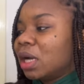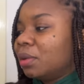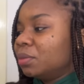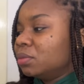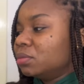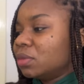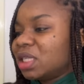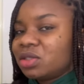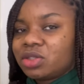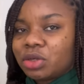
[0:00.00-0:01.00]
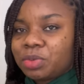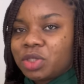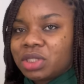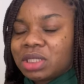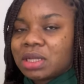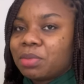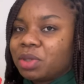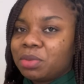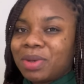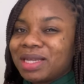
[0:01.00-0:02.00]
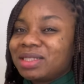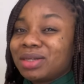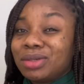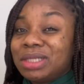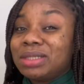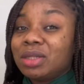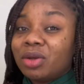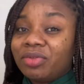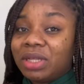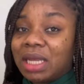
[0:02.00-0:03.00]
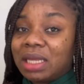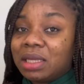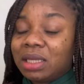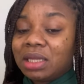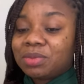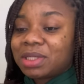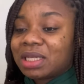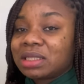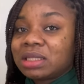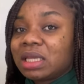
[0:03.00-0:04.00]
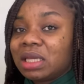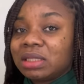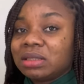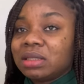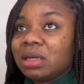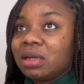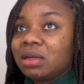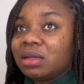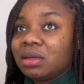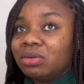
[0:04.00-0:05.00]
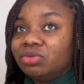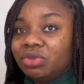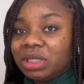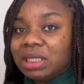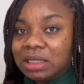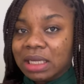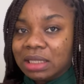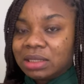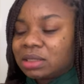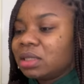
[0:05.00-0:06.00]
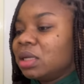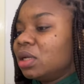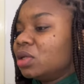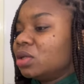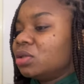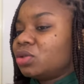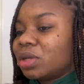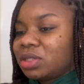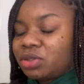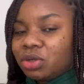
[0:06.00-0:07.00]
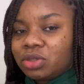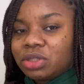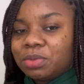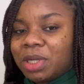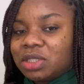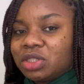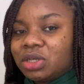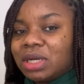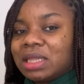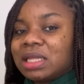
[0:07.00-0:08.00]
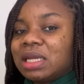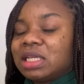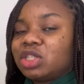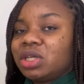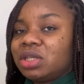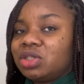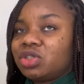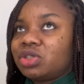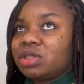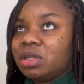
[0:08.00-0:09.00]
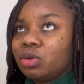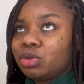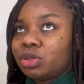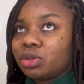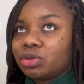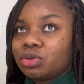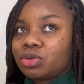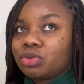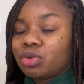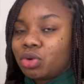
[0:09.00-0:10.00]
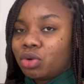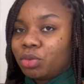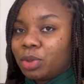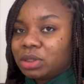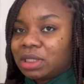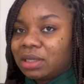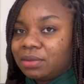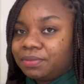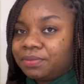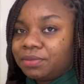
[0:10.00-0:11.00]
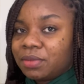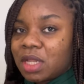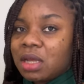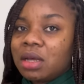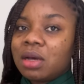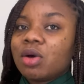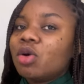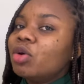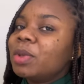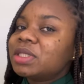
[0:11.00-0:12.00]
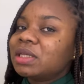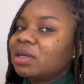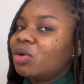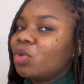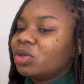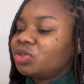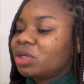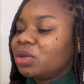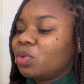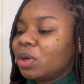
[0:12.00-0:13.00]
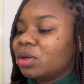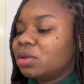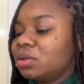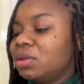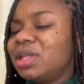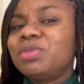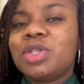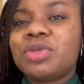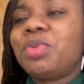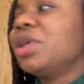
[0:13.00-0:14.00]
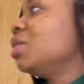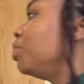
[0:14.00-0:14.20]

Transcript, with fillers: um, I just stopped choosing that, but the bat gel is lovely. Like it keeps your skin really nice. So I stuck to the bat gel and then I changed the lotion to cocoa butter cocoa butter now worked really well let me just bring the